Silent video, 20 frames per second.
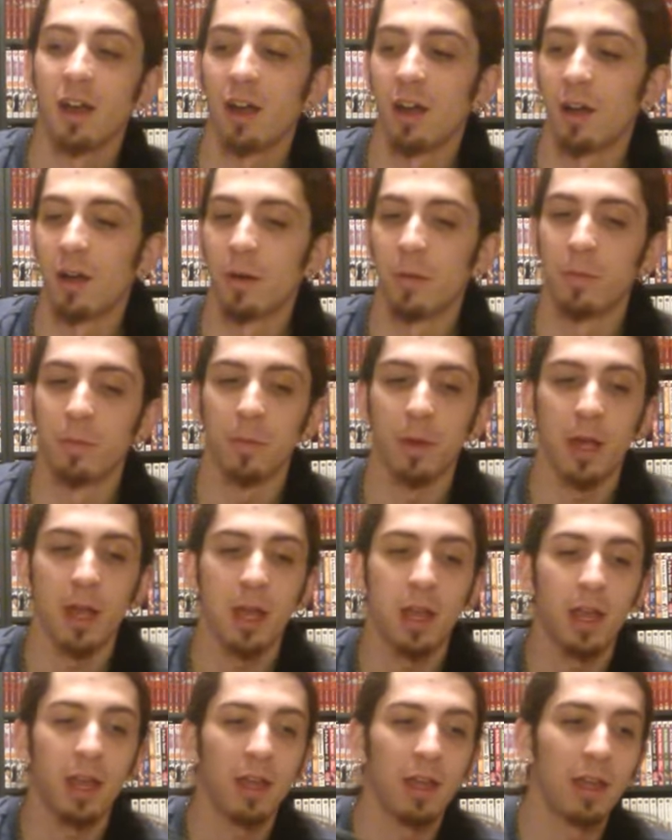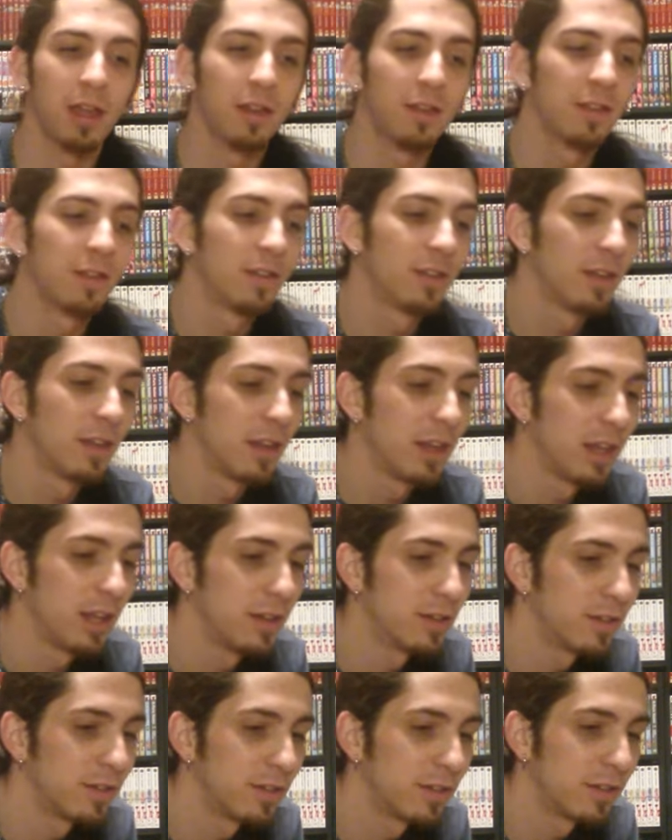Um, it's
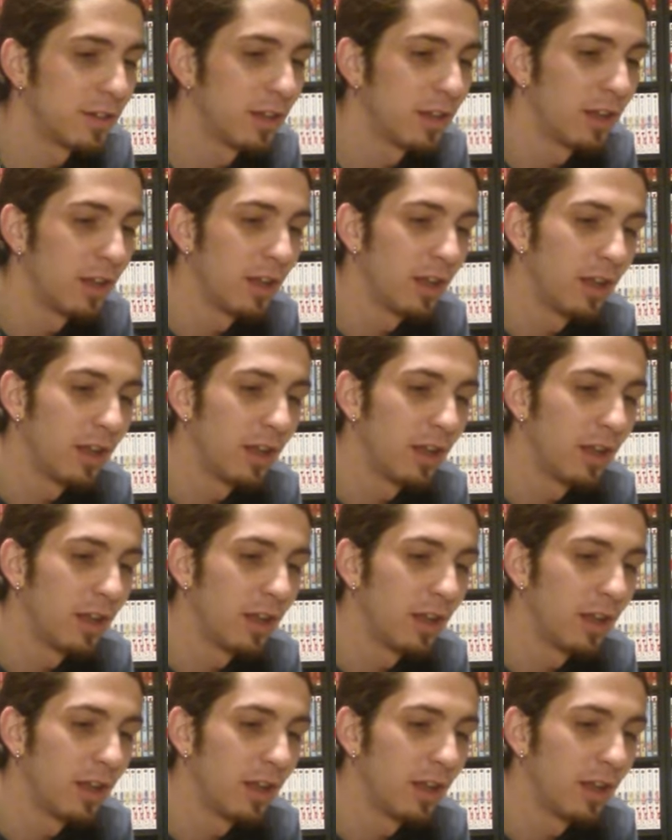it's